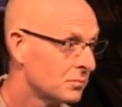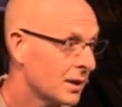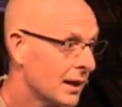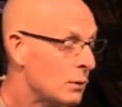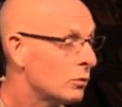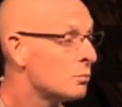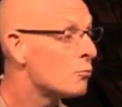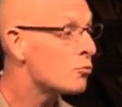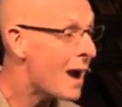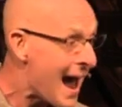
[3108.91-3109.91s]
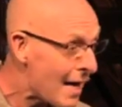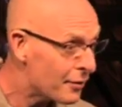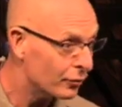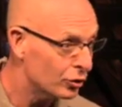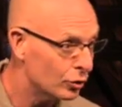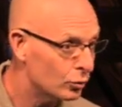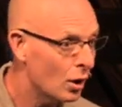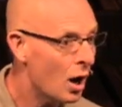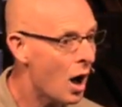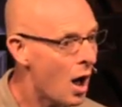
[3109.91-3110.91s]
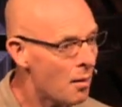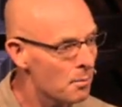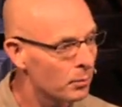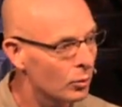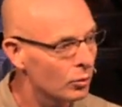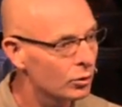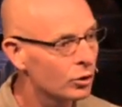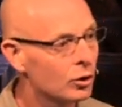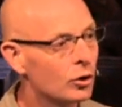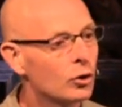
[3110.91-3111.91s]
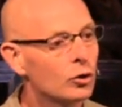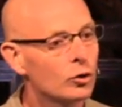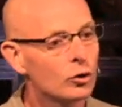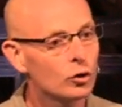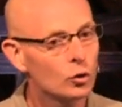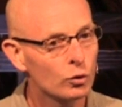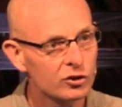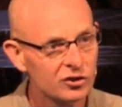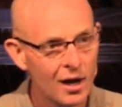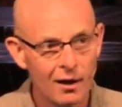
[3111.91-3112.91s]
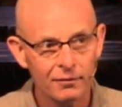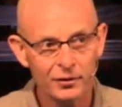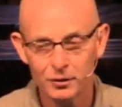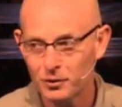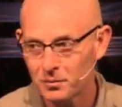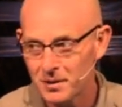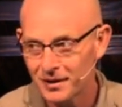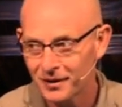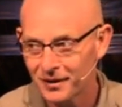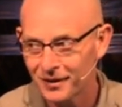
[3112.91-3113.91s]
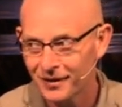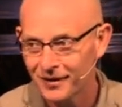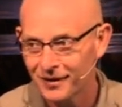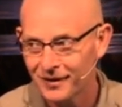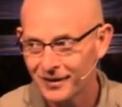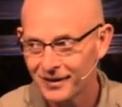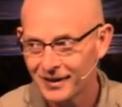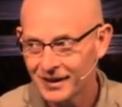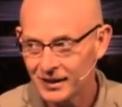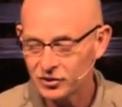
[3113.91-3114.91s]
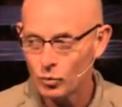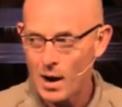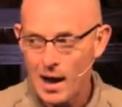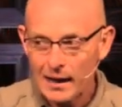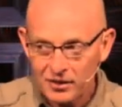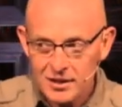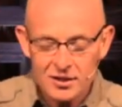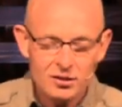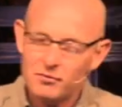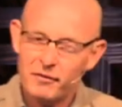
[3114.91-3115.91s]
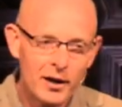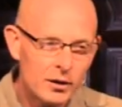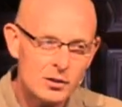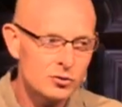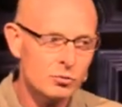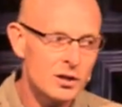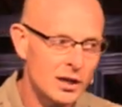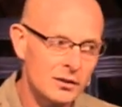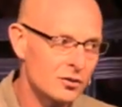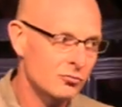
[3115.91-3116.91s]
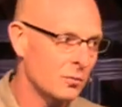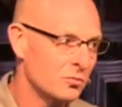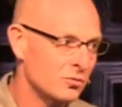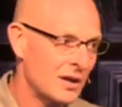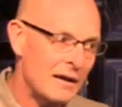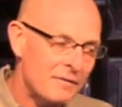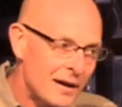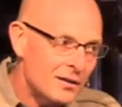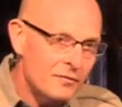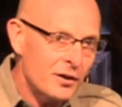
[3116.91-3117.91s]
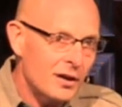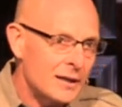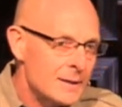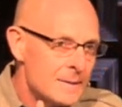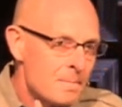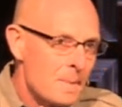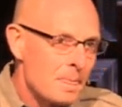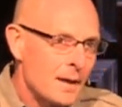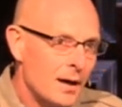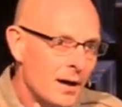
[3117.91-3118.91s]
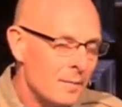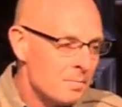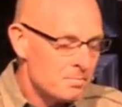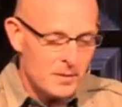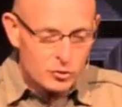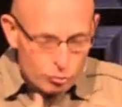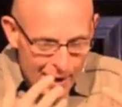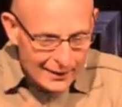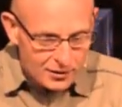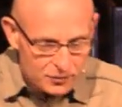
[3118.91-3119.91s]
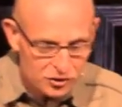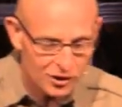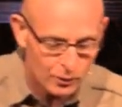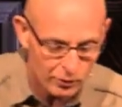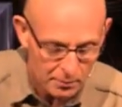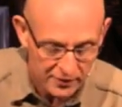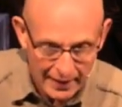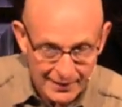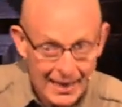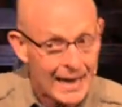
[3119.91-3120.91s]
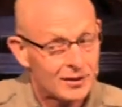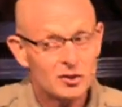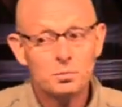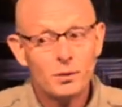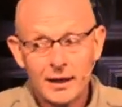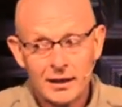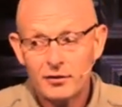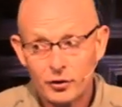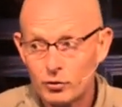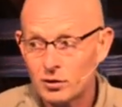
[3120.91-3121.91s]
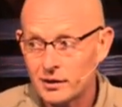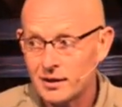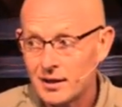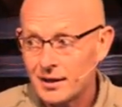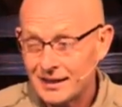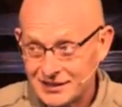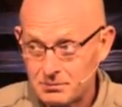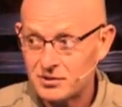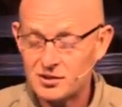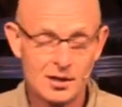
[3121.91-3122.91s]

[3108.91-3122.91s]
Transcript: He would rather you humble yourself. Are you with me? And so, while I think this is very intriguing in the scriptures, and I find it very um, attractive to study what it means, I can't explain it thoroughly, except to say